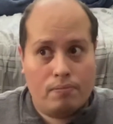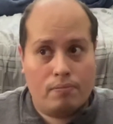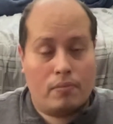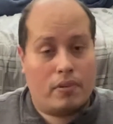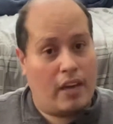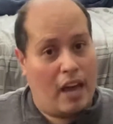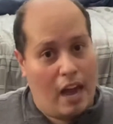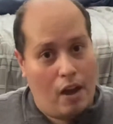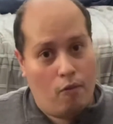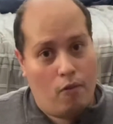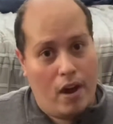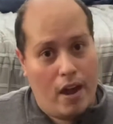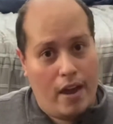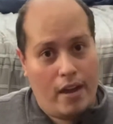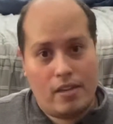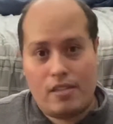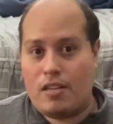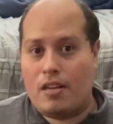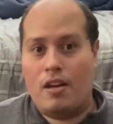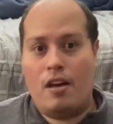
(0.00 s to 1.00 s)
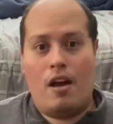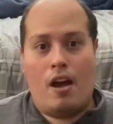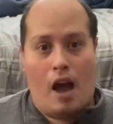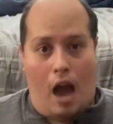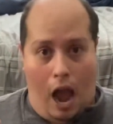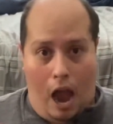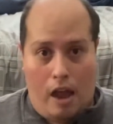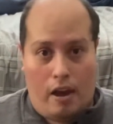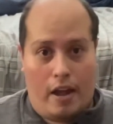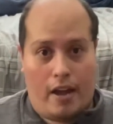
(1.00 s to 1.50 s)
Can't wait.
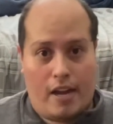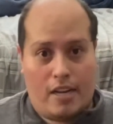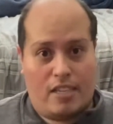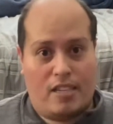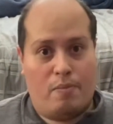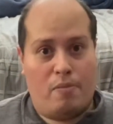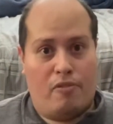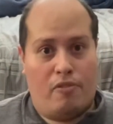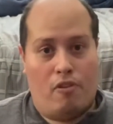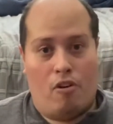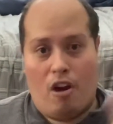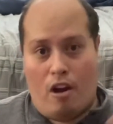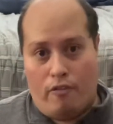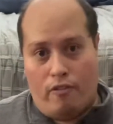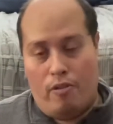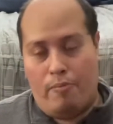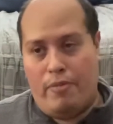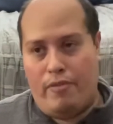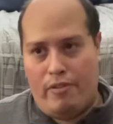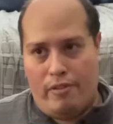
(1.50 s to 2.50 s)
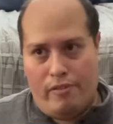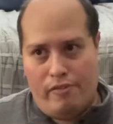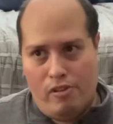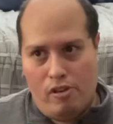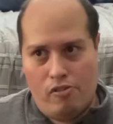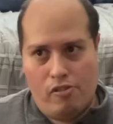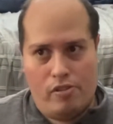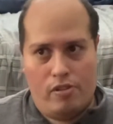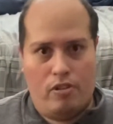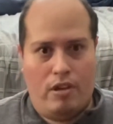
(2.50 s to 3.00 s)
I like I said before, I will be
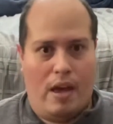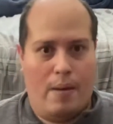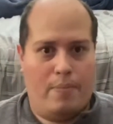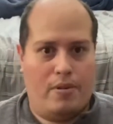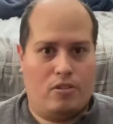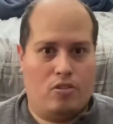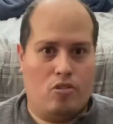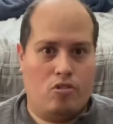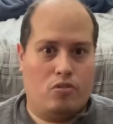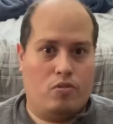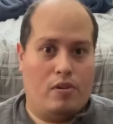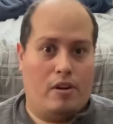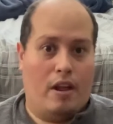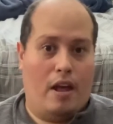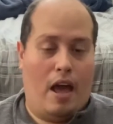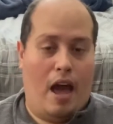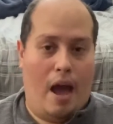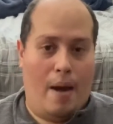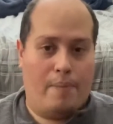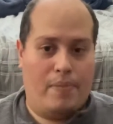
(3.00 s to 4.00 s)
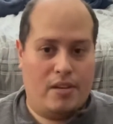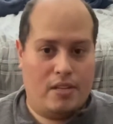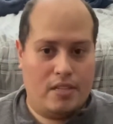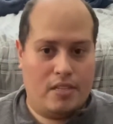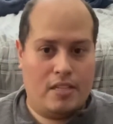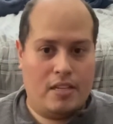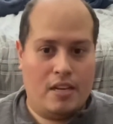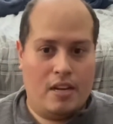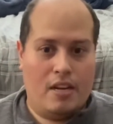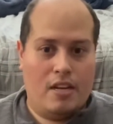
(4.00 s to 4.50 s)
reviewing the episodes when it
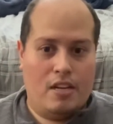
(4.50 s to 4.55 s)
happens.